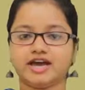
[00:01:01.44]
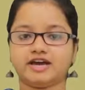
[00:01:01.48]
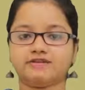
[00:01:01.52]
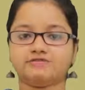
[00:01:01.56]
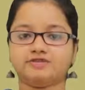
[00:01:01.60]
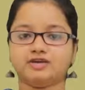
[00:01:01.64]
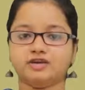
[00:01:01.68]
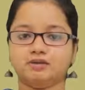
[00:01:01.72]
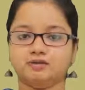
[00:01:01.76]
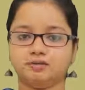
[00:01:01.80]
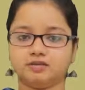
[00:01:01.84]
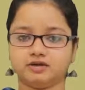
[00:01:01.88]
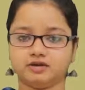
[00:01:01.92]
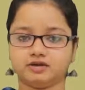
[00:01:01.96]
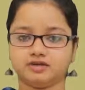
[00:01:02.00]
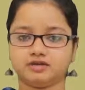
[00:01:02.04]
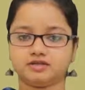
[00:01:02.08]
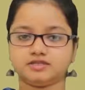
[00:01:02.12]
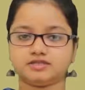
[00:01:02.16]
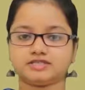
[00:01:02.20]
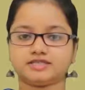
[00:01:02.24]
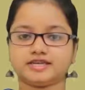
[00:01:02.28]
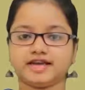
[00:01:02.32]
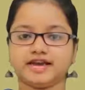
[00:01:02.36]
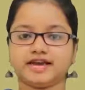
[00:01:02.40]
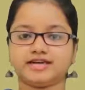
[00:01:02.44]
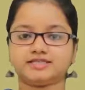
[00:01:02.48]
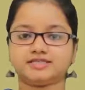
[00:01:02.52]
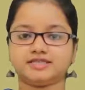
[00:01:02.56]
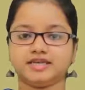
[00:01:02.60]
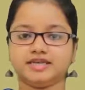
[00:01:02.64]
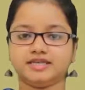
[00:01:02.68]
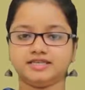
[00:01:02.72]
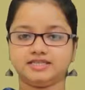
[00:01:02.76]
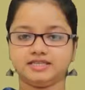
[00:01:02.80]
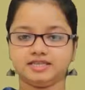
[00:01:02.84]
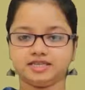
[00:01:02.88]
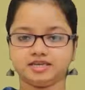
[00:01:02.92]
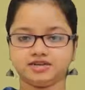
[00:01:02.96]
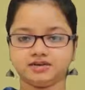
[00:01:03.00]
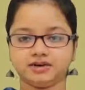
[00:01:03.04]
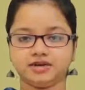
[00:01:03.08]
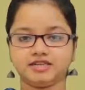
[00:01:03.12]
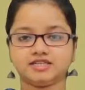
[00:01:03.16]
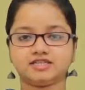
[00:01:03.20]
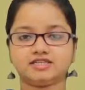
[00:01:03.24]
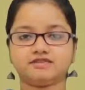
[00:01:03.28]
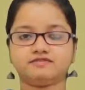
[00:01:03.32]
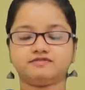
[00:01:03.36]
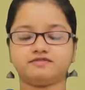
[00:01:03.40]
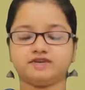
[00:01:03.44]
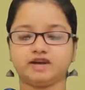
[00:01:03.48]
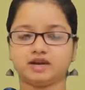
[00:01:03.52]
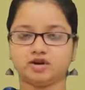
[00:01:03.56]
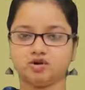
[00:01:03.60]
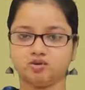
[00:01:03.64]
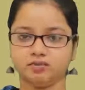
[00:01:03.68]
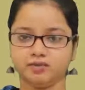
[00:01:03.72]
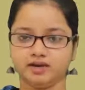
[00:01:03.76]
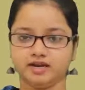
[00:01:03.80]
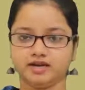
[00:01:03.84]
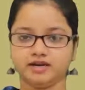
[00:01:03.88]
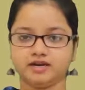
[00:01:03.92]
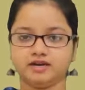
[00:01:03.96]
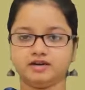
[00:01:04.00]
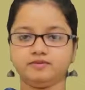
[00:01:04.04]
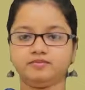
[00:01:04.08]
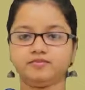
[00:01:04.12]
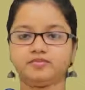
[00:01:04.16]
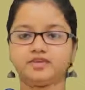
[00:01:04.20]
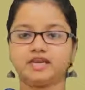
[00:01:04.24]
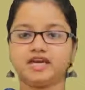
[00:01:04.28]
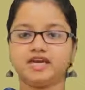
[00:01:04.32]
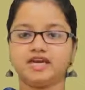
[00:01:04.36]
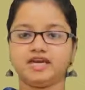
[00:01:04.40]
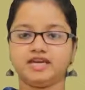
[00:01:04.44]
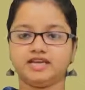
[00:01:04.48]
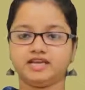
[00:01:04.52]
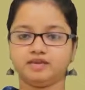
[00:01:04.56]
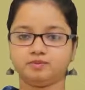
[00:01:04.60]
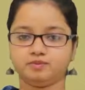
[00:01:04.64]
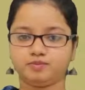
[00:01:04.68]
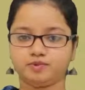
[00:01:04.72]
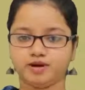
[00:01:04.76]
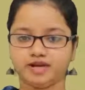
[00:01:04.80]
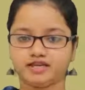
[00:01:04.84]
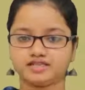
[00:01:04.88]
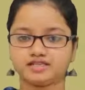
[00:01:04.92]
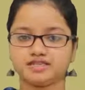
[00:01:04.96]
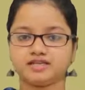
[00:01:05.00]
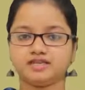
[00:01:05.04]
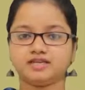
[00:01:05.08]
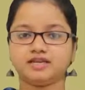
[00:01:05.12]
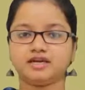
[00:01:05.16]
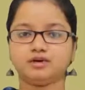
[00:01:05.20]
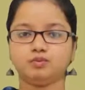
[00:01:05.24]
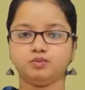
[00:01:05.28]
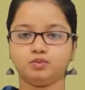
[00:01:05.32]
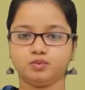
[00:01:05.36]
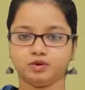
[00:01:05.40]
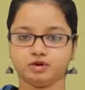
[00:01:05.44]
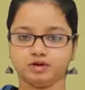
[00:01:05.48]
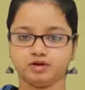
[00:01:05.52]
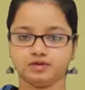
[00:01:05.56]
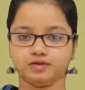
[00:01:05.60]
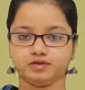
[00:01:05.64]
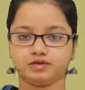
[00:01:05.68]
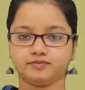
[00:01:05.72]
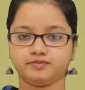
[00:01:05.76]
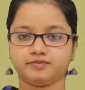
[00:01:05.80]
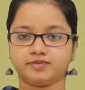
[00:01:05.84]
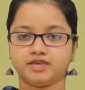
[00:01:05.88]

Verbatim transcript: have emerged as integrated phenomena in the present day world.